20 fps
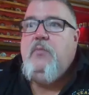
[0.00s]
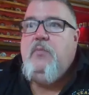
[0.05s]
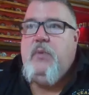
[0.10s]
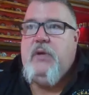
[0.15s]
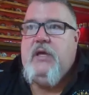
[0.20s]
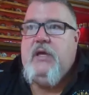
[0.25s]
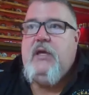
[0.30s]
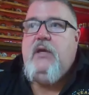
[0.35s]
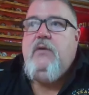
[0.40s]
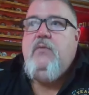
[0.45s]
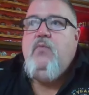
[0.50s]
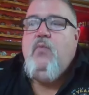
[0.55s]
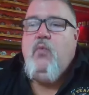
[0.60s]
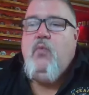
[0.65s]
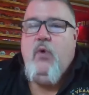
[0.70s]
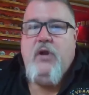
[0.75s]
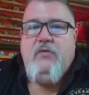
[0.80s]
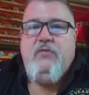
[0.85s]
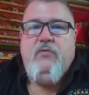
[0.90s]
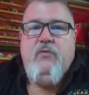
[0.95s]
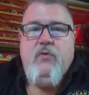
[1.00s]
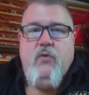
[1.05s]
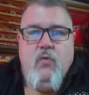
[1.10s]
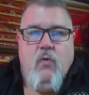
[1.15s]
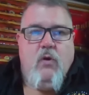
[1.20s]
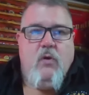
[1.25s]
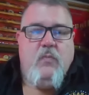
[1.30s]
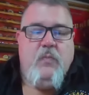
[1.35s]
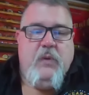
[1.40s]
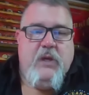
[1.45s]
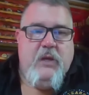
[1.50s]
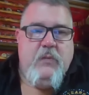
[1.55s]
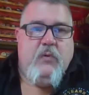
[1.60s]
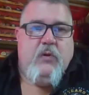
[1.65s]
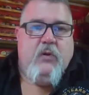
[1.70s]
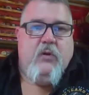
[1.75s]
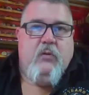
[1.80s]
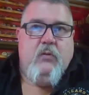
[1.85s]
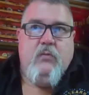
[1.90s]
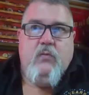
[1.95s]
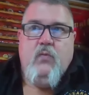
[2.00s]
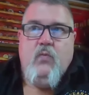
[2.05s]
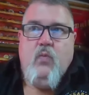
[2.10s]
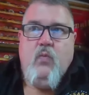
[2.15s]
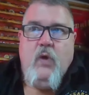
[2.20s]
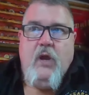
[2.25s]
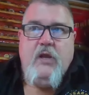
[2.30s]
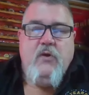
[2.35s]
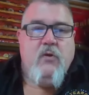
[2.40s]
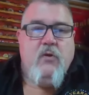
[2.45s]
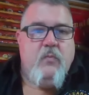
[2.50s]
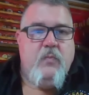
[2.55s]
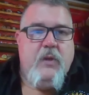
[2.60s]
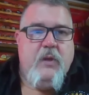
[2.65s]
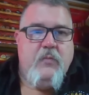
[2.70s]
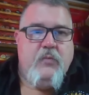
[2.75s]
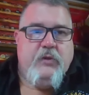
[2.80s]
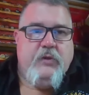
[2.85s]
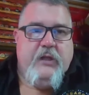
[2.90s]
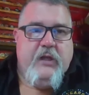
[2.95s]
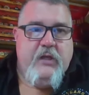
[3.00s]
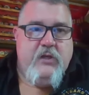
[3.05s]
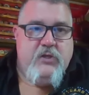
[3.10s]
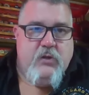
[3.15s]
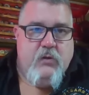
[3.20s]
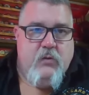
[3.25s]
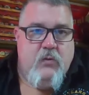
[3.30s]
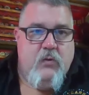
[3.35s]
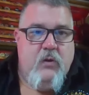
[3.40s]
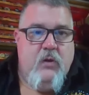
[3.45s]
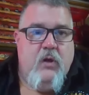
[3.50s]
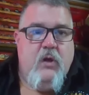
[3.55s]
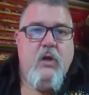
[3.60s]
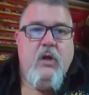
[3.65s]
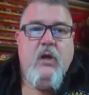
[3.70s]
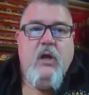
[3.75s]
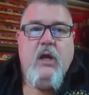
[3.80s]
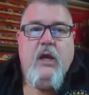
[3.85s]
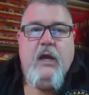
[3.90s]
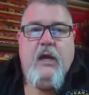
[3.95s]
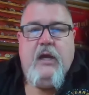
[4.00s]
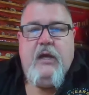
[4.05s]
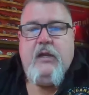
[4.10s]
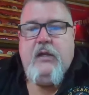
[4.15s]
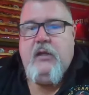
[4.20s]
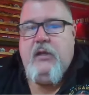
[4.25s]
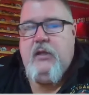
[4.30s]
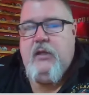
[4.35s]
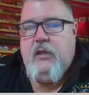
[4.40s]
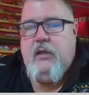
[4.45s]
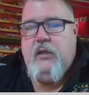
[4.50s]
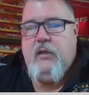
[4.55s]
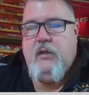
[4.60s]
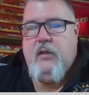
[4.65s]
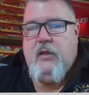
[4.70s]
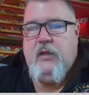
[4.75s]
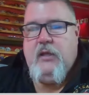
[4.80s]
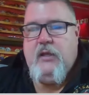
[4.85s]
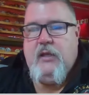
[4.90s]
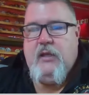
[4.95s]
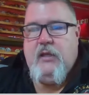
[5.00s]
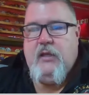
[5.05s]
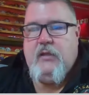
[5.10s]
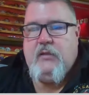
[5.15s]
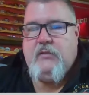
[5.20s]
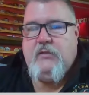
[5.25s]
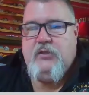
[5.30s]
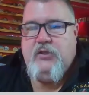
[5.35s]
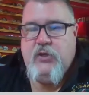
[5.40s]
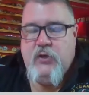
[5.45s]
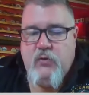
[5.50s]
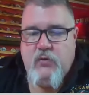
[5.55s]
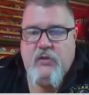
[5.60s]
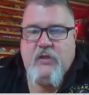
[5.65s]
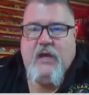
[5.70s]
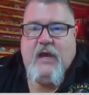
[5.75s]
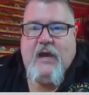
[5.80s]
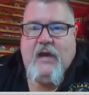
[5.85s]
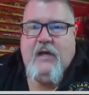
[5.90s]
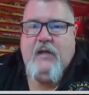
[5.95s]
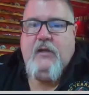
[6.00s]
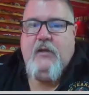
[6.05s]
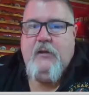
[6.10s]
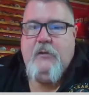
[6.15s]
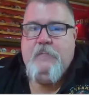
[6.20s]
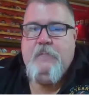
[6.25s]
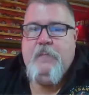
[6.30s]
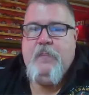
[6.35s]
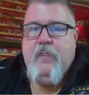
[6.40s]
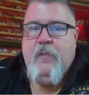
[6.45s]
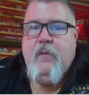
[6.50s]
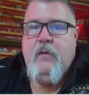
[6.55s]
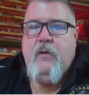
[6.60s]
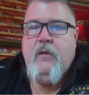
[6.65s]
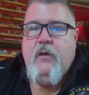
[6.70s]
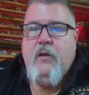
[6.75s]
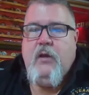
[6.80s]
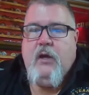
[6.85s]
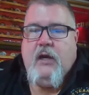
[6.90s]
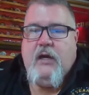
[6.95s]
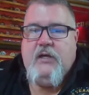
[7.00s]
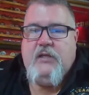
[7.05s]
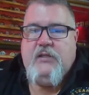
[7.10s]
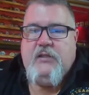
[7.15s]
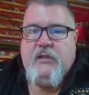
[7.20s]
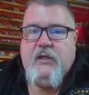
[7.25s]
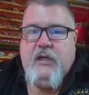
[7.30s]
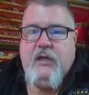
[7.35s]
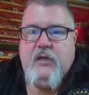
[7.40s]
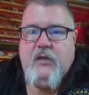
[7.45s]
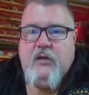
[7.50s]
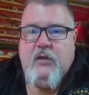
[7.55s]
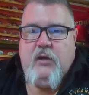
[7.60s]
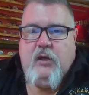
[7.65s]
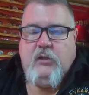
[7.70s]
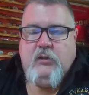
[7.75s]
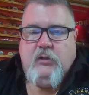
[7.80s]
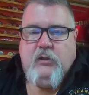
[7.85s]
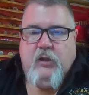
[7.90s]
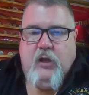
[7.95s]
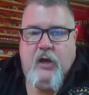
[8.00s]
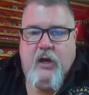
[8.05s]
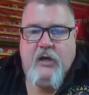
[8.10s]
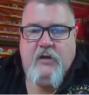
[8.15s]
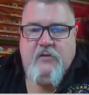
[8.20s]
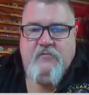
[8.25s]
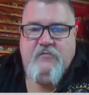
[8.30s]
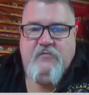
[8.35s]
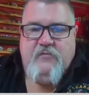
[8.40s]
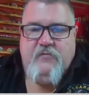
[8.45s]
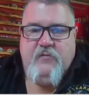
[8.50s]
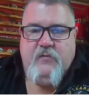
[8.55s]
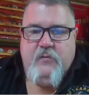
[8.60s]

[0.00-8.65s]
be with your people when your people need you. And eh, eh, to that, I think a lot of